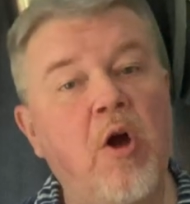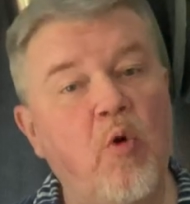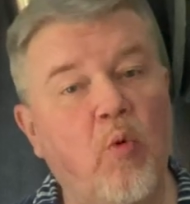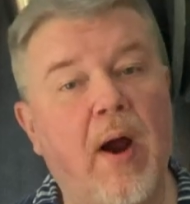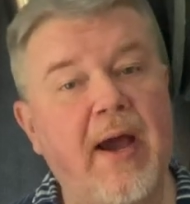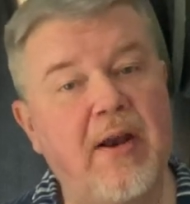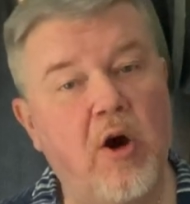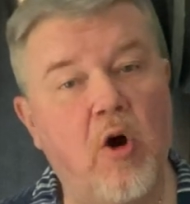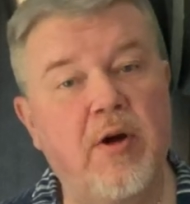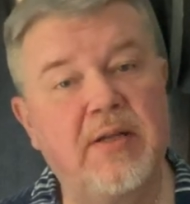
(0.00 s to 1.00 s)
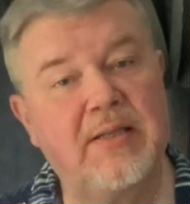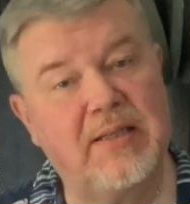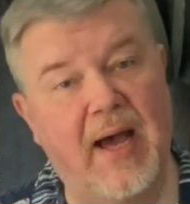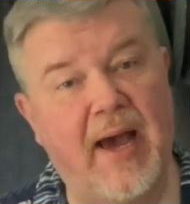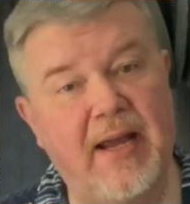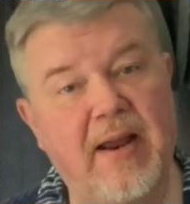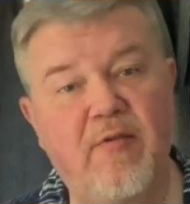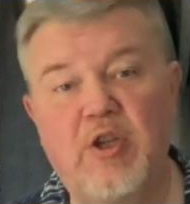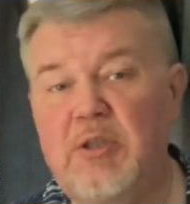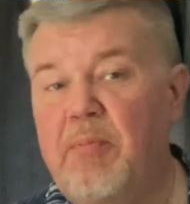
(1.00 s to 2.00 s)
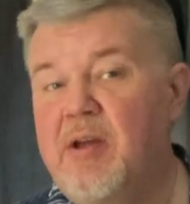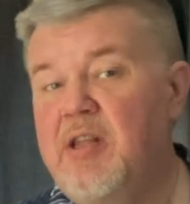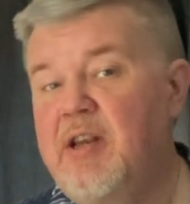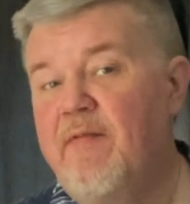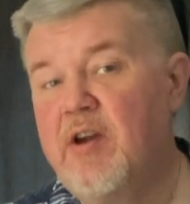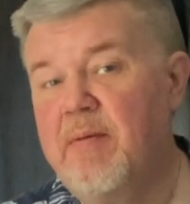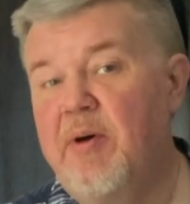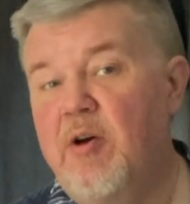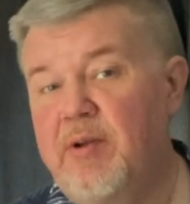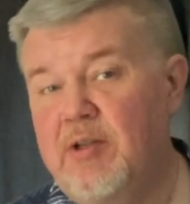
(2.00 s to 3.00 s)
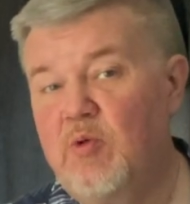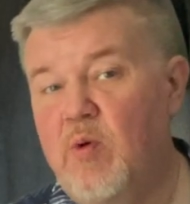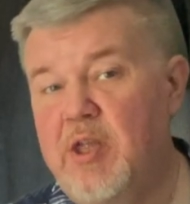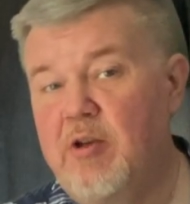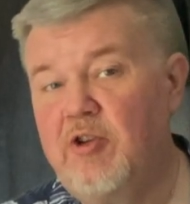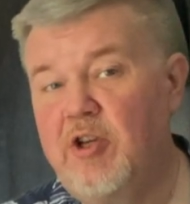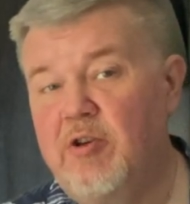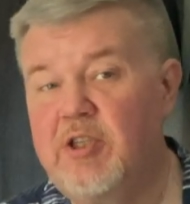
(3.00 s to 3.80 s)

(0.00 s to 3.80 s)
right on site if you just bring the different components with you too.